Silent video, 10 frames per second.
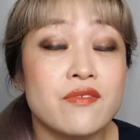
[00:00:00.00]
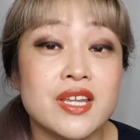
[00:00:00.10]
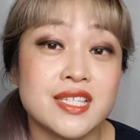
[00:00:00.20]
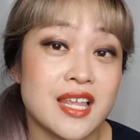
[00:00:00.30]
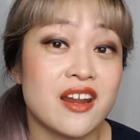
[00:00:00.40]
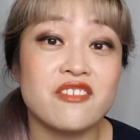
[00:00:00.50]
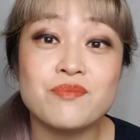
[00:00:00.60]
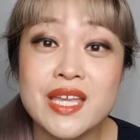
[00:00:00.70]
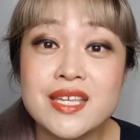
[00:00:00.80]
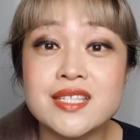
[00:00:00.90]
evidence that
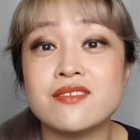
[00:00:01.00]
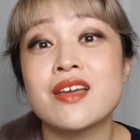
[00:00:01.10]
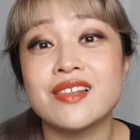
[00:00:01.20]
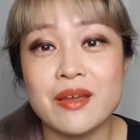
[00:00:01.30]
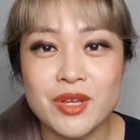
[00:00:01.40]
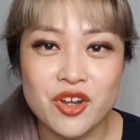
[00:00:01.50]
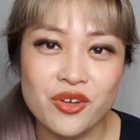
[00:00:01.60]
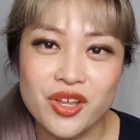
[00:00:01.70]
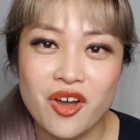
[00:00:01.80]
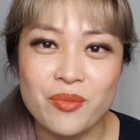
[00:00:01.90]
I've missed, let me
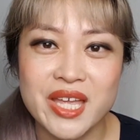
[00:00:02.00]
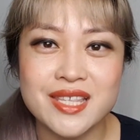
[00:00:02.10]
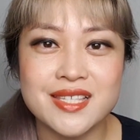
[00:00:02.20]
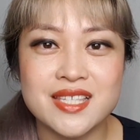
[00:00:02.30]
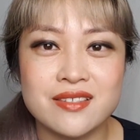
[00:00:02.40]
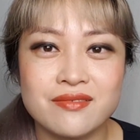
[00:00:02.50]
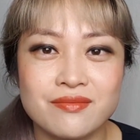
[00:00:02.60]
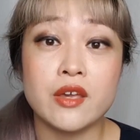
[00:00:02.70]
know in the comments.